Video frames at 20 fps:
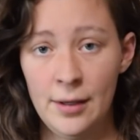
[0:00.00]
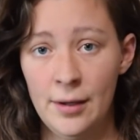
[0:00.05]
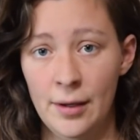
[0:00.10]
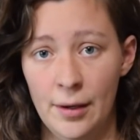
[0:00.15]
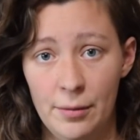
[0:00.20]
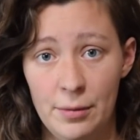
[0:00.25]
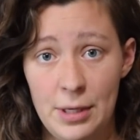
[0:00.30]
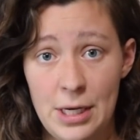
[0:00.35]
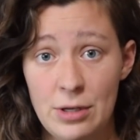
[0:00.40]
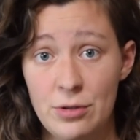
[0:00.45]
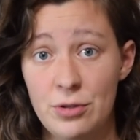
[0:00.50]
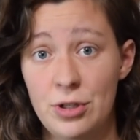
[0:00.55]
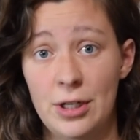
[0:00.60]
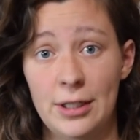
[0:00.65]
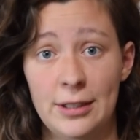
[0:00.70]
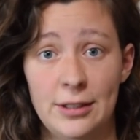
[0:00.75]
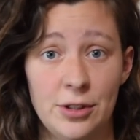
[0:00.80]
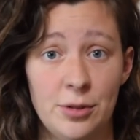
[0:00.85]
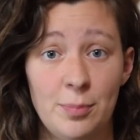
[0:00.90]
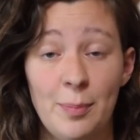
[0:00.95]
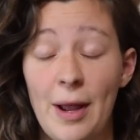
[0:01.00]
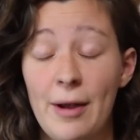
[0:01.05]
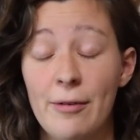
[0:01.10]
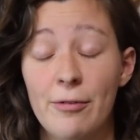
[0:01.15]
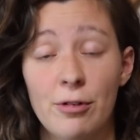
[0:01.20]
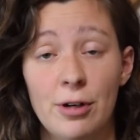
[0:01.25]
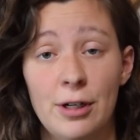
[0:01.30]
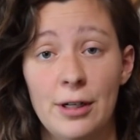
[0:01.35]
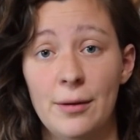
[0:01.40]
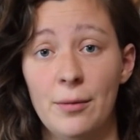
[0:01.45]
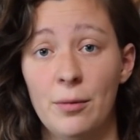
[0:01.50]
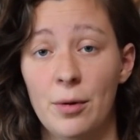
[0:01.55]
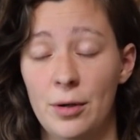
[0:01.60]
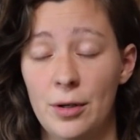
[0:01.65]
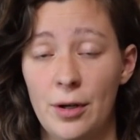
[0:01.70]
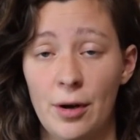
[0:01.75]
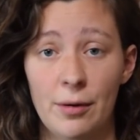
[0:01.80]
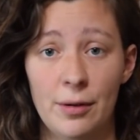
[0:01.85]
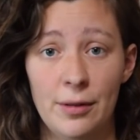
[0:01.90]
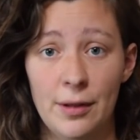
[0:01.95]

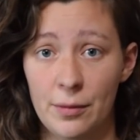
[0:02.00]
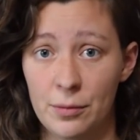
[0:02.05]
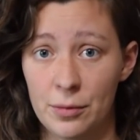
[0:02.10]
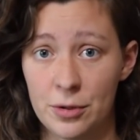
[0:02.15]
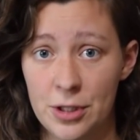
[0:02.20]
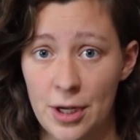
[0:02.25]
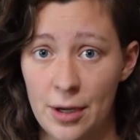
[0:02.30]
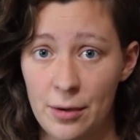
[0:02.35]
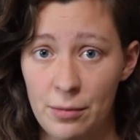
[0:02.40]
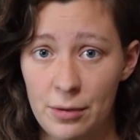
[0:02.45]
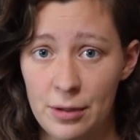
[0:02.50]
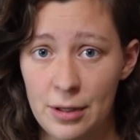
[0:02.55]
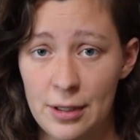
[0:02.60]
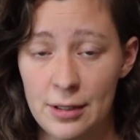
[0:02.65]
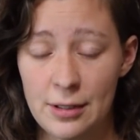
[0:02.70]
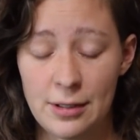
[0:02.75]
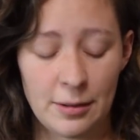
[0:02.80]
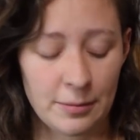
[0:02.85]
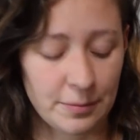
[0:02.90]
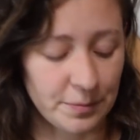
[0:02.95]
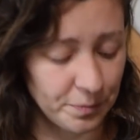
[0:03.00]
And then we're done with it.